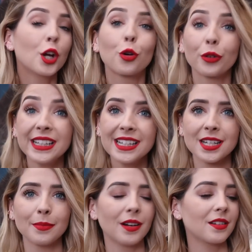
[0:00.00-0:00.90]
green
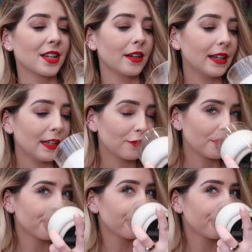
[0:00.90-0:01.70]
tomato leaf